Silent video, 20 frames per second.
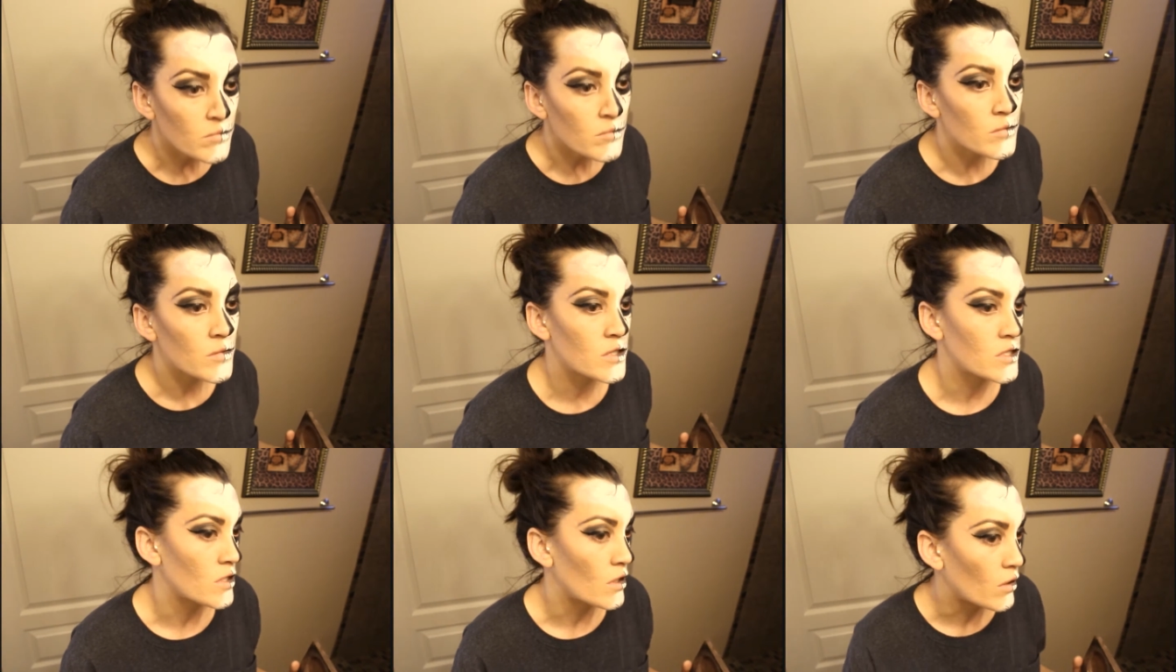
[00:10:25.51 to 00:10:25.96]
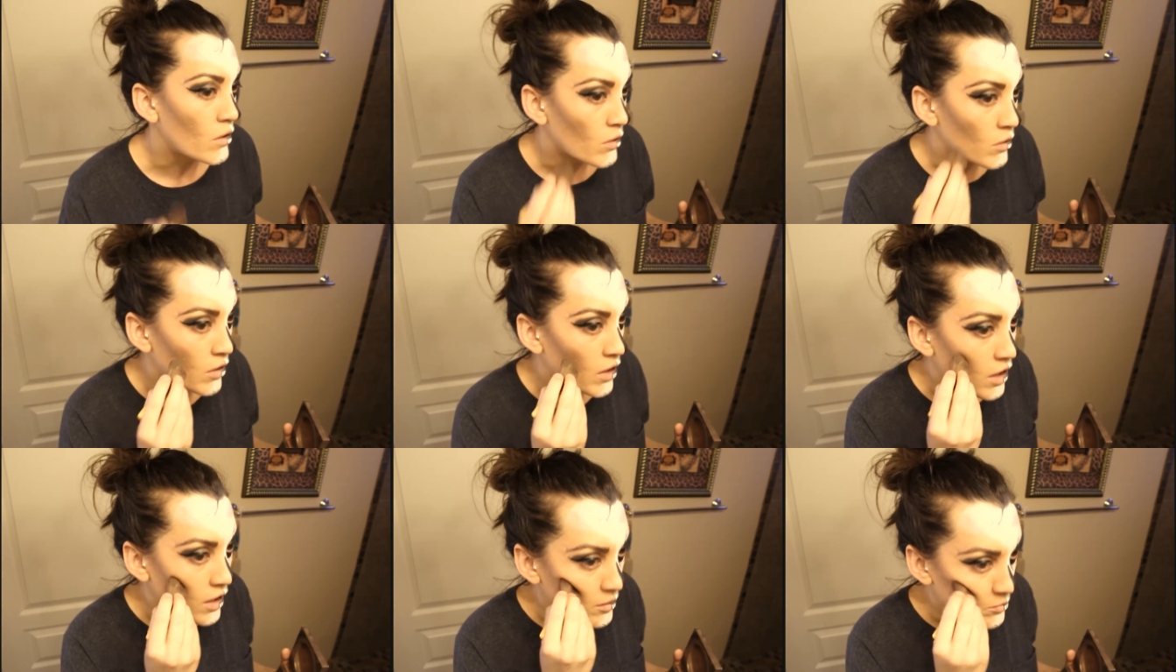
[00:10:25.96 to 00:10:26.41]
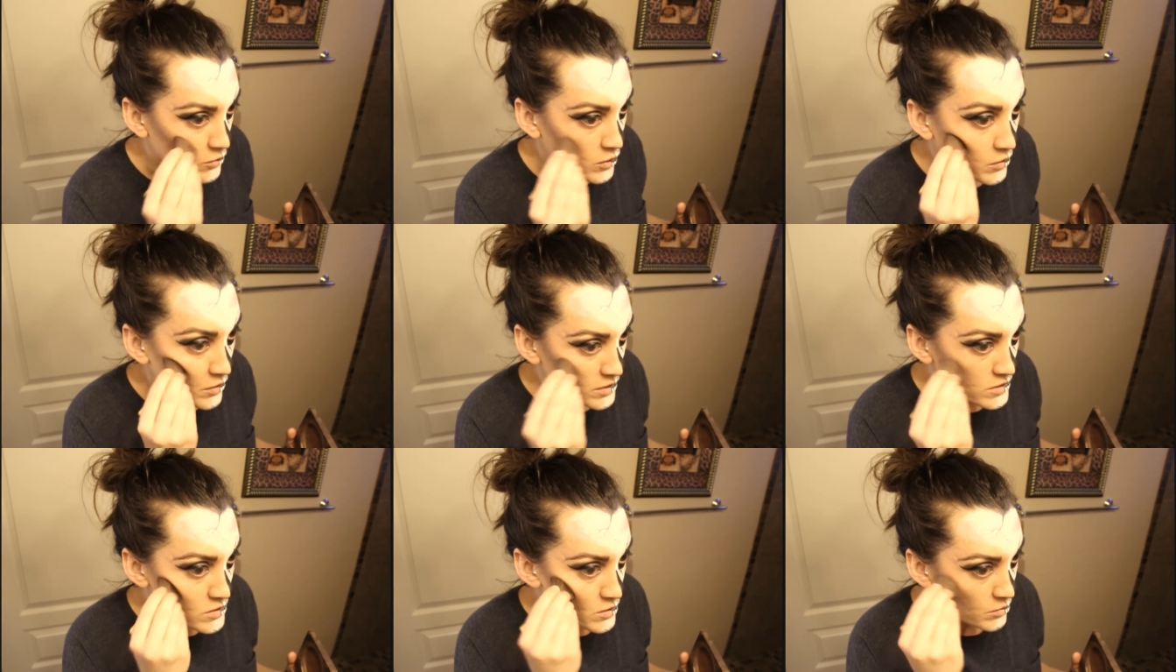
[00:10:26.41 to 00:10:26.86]
so I'm
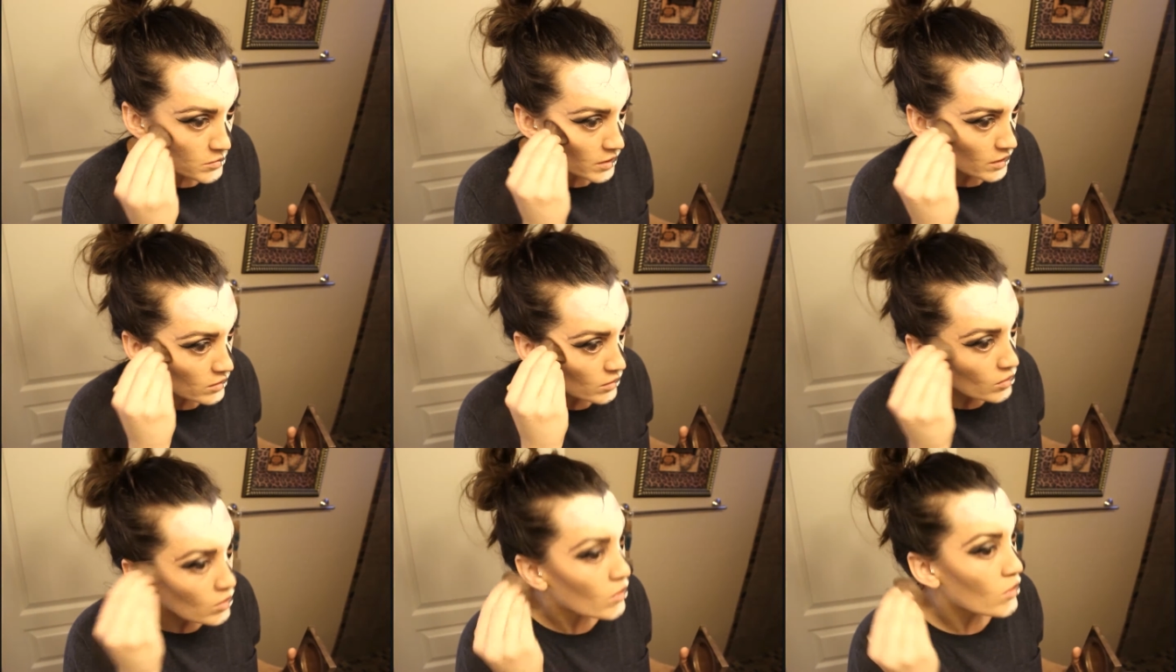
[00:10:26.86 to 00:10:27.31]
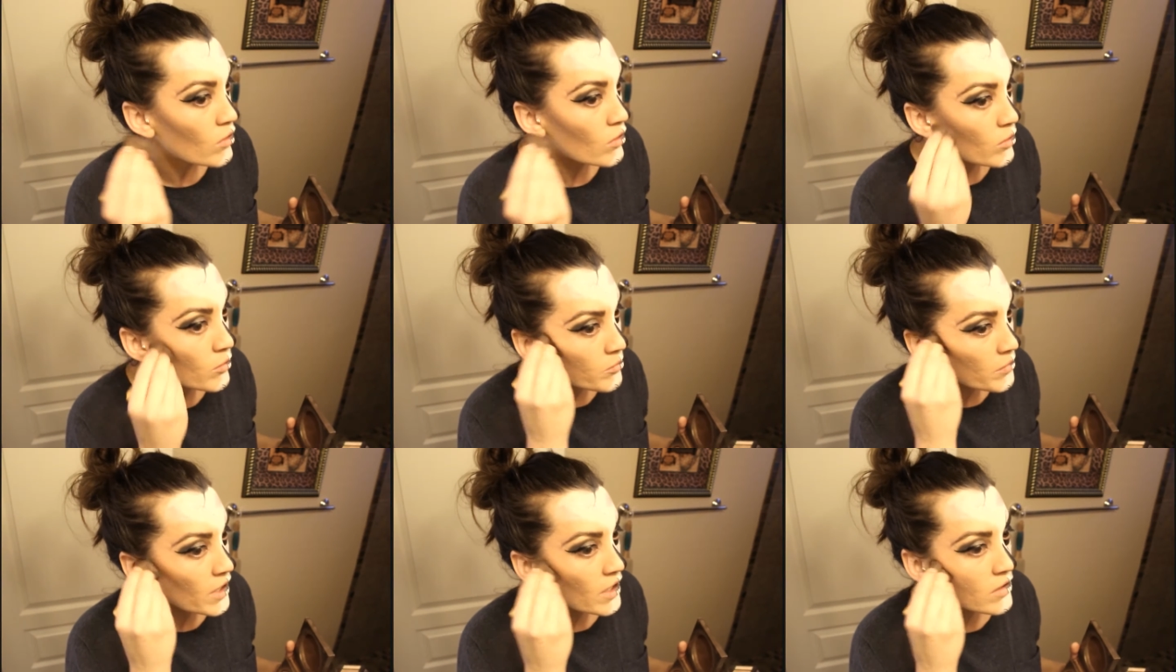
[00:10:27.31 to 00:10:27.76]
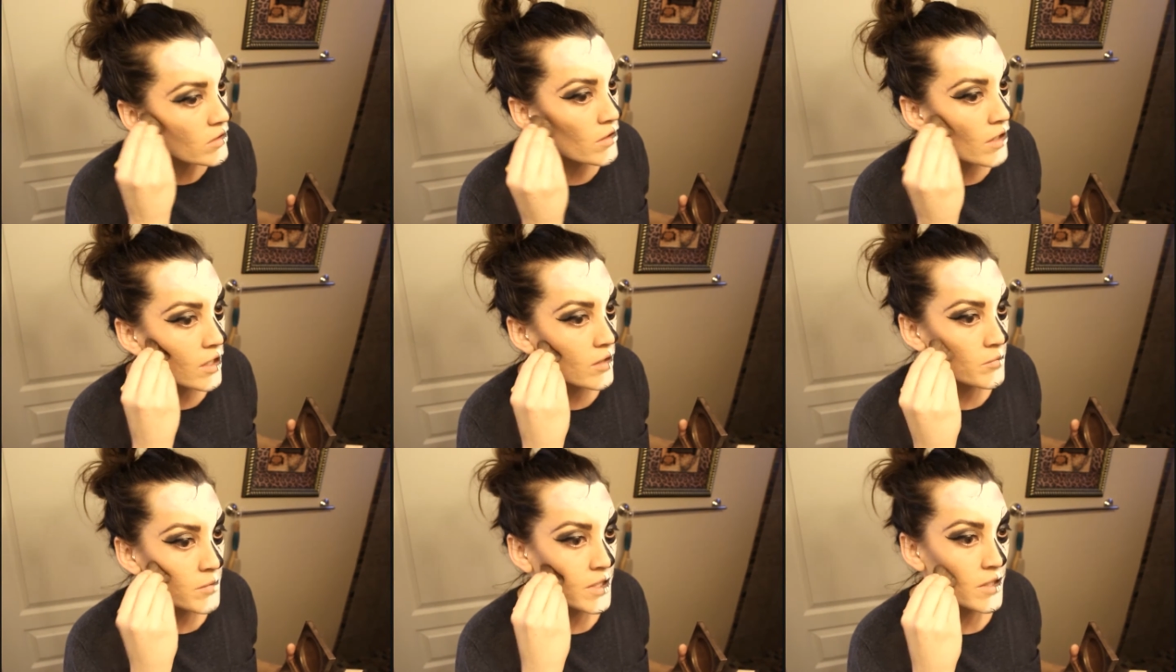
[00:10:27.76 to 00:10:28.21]
going to run home and
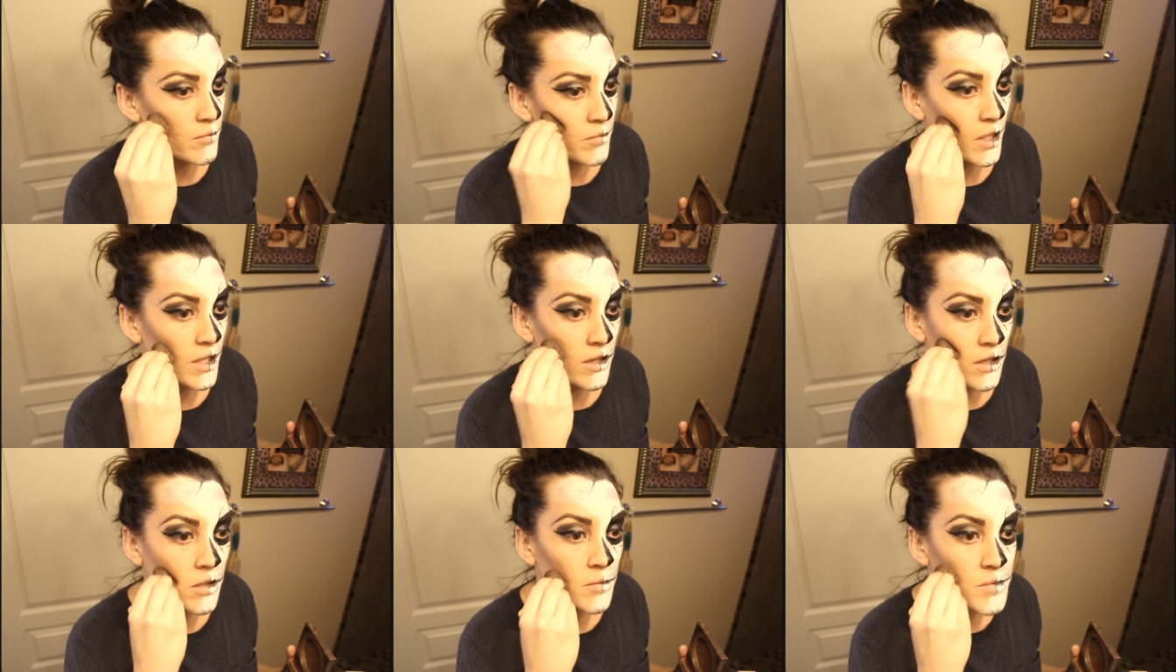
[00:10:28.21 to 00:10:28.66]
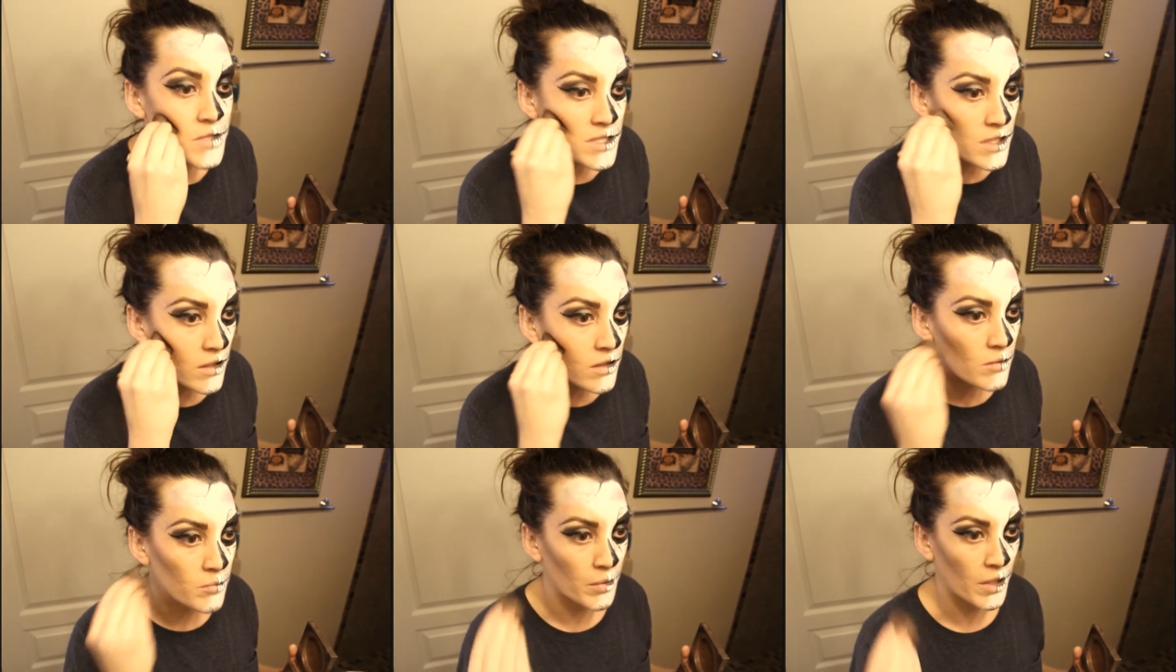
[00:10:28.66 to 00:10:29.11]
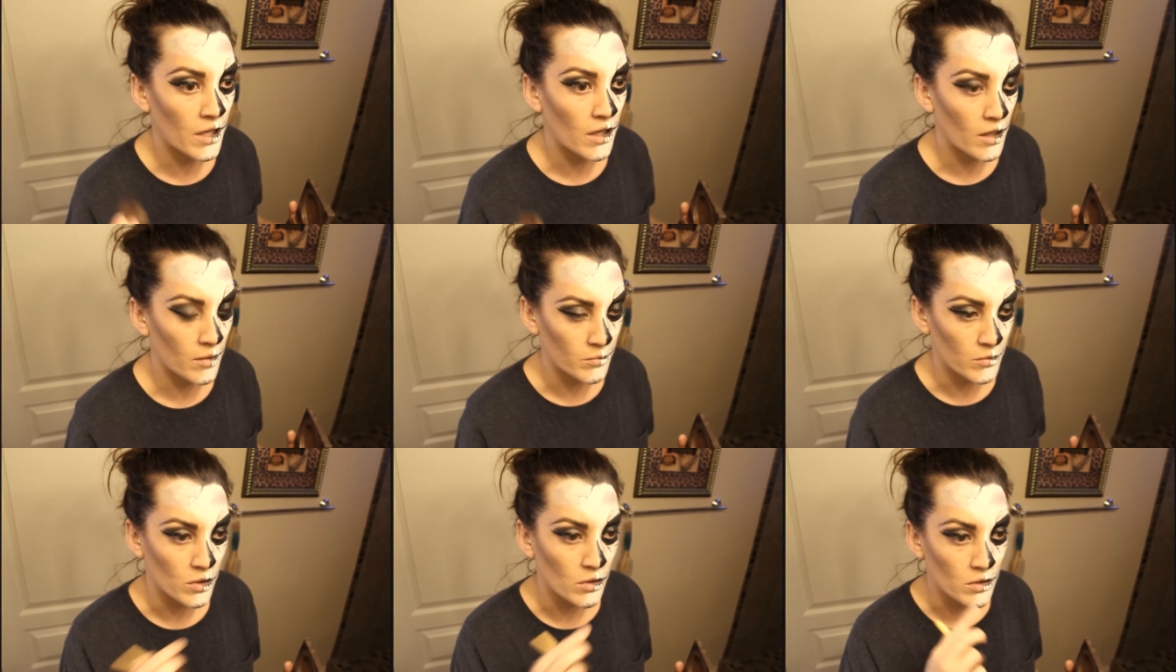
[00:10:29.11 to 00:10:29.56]
grab my red lipstick, but
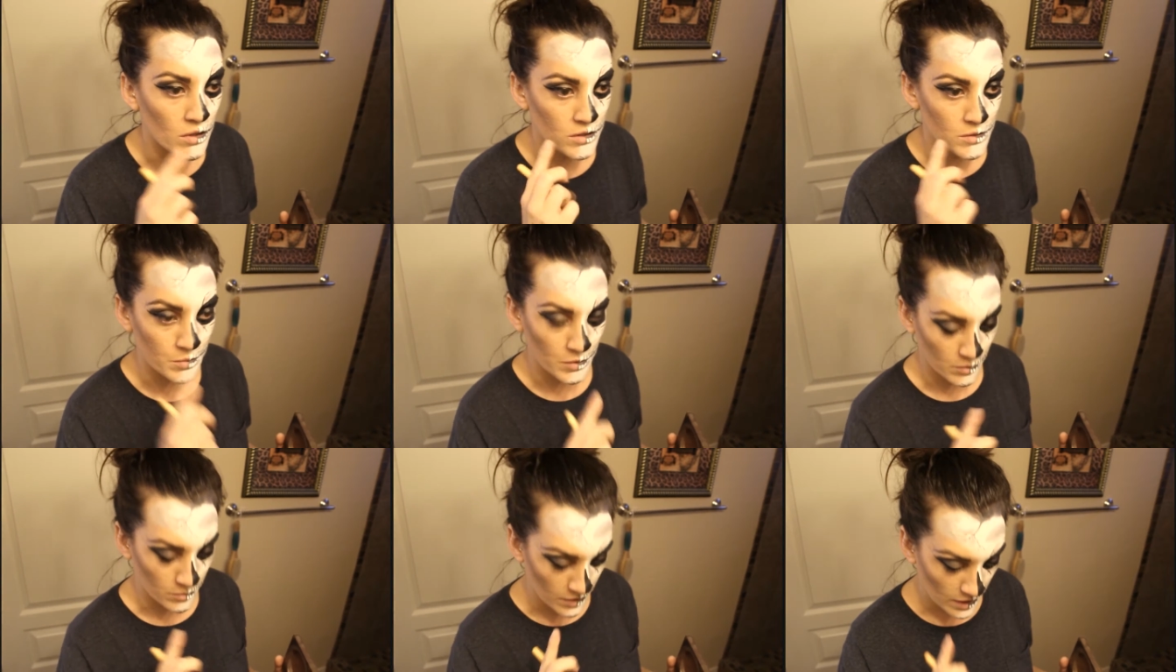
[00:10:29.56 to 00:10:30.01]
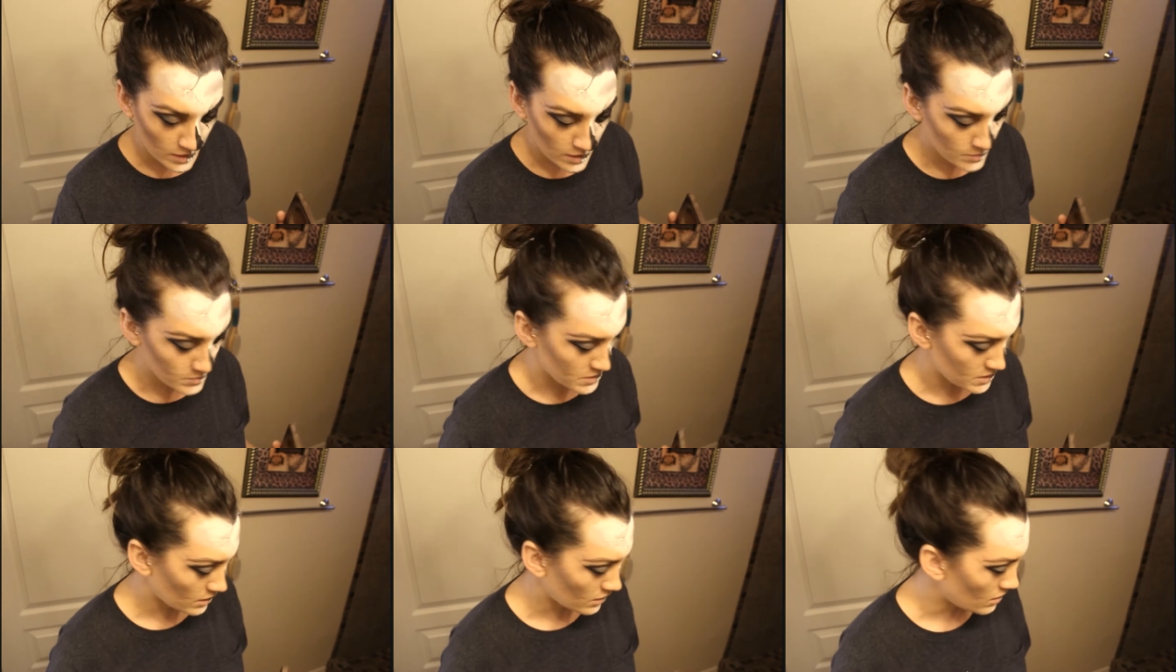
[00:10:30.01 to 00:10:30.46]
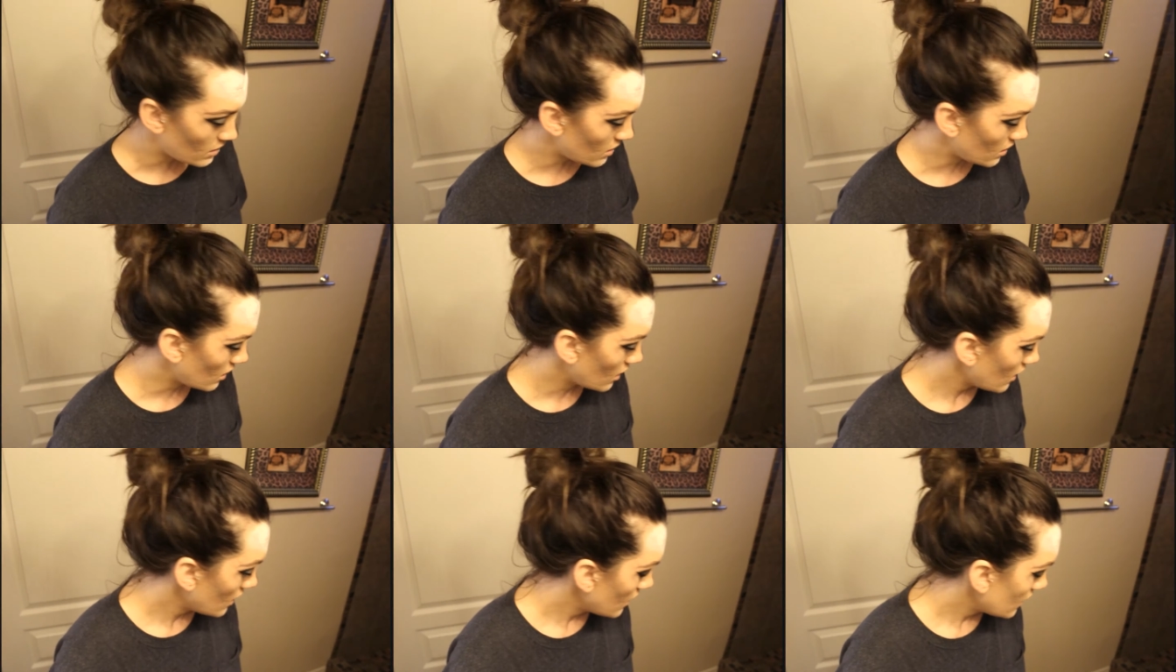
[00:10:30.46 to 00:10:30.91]
I'm going to put red lipstick
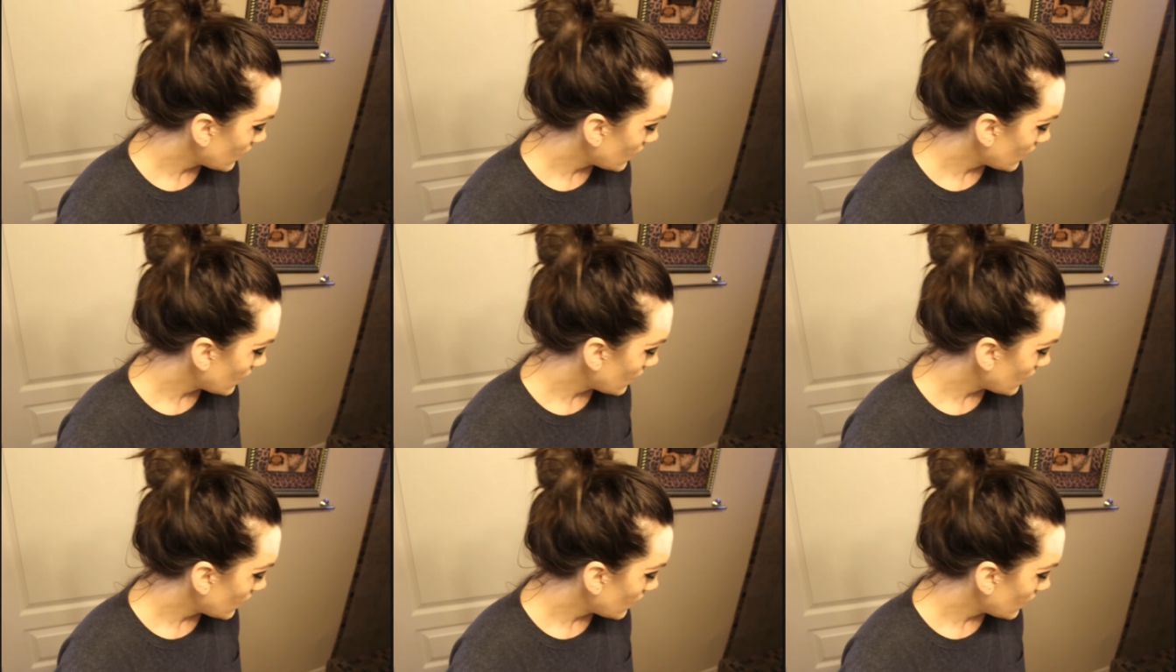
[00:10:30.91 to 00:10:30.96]
on.